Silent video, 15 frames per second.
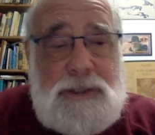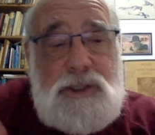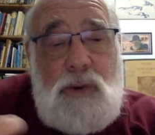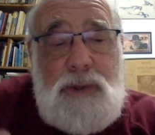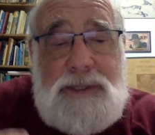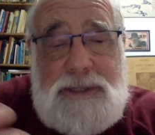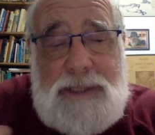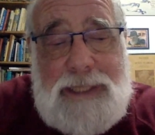So in
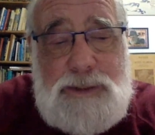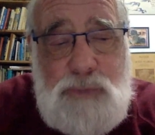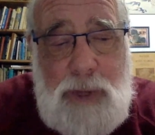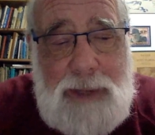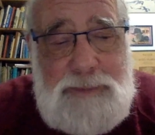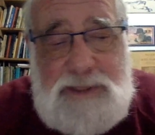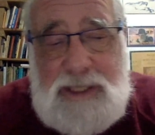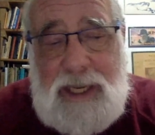a sense, what
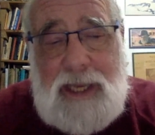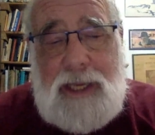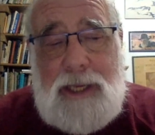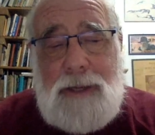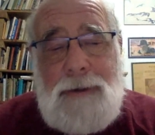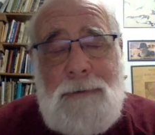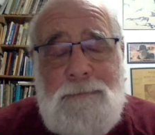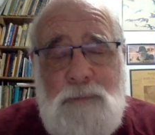I'm saying
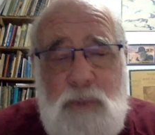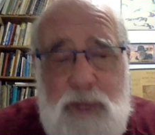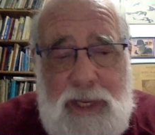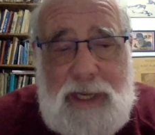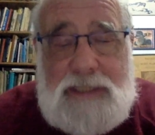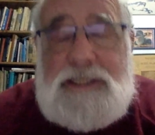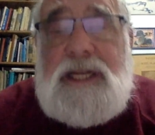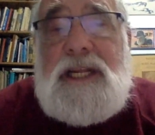
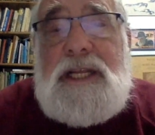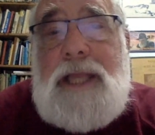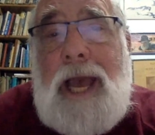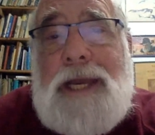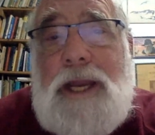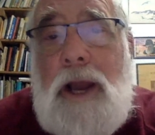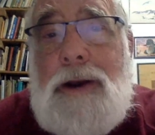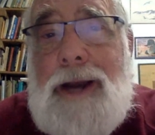is the
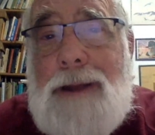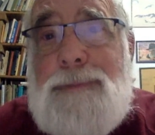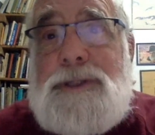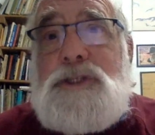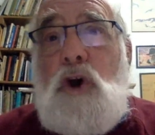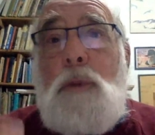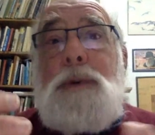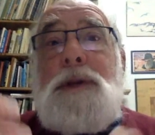Netanyahu government
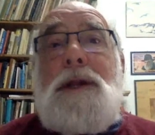has opened